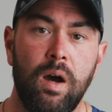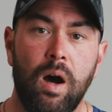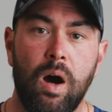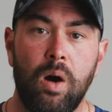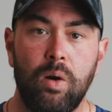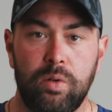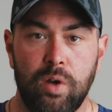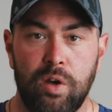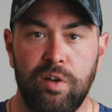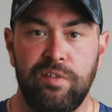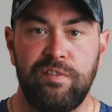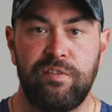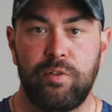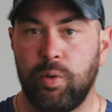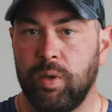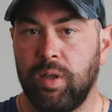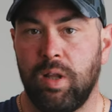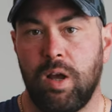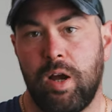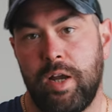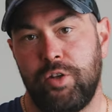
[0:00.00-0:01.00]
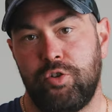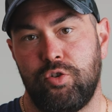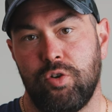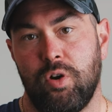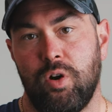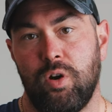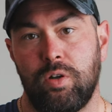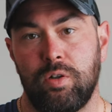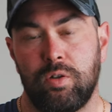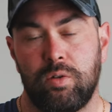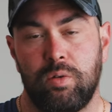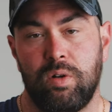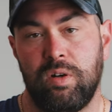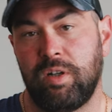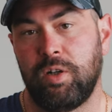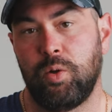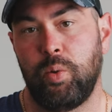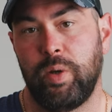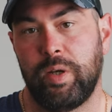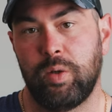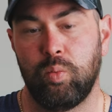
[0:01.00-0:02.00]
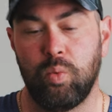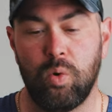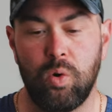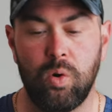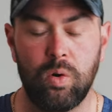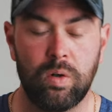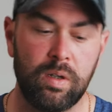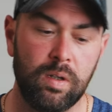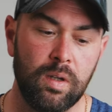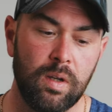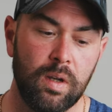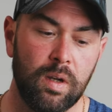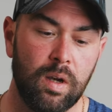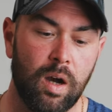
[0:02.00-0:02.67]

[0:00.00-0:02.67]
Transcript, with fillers: I'll go for a light jog or a quick walk.